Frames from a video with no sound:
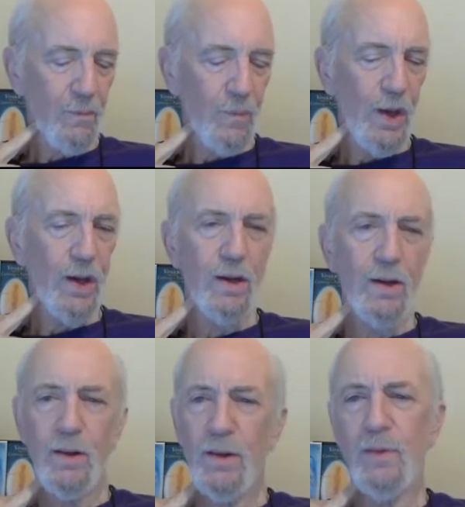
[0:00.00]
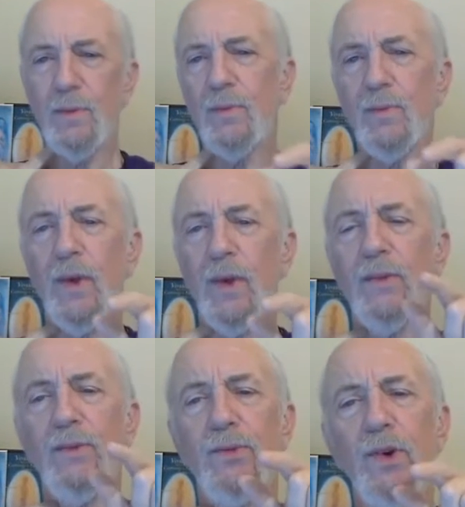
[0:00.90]
And
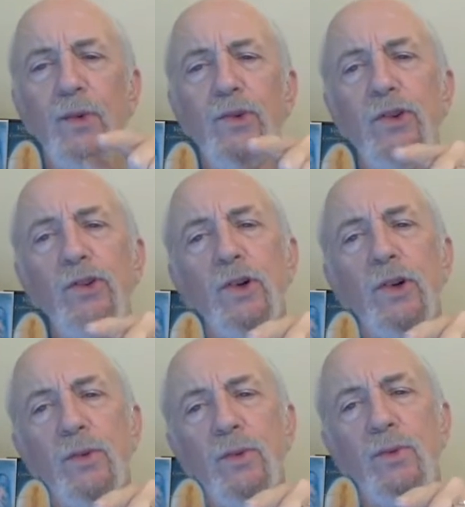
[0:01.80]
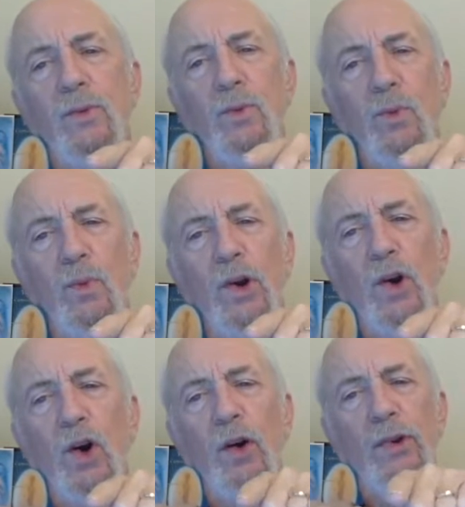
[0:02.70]
I've just sort of run
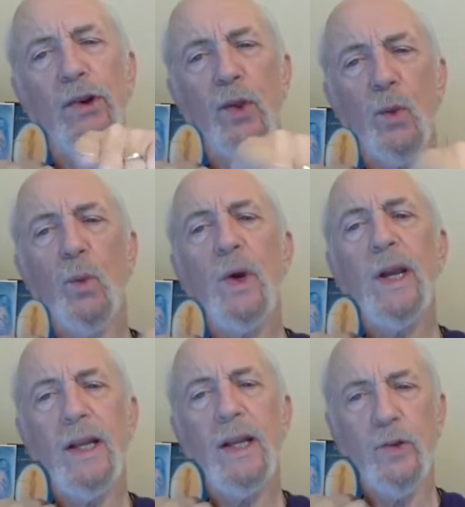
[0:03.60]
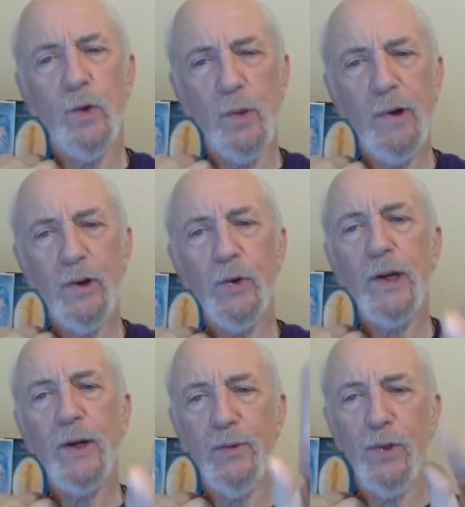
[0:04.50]
off into the weeds with my
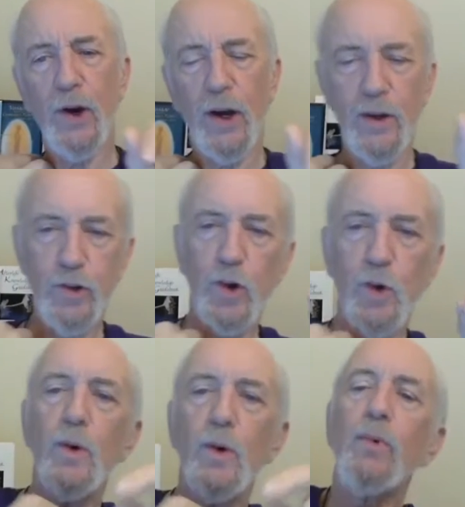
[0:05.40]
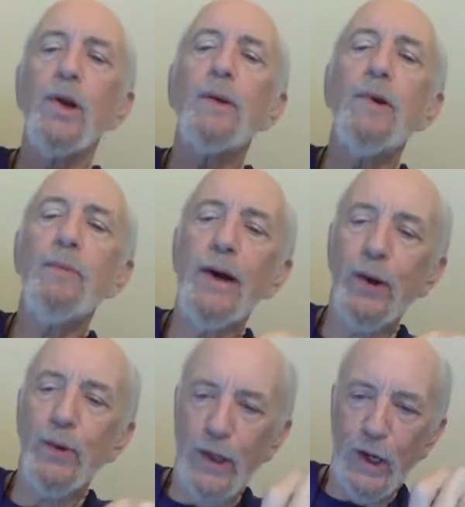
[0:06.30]
train of thought. So bring me
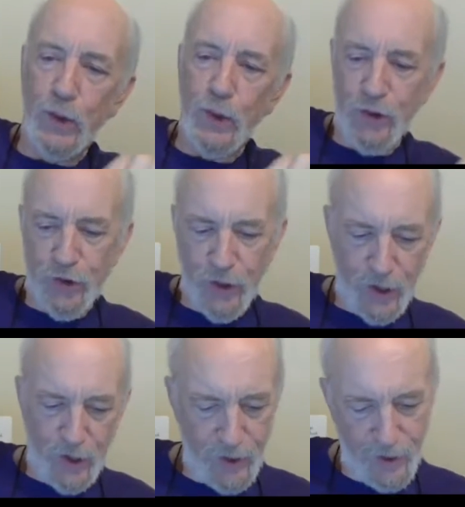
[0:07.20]
back with that question again.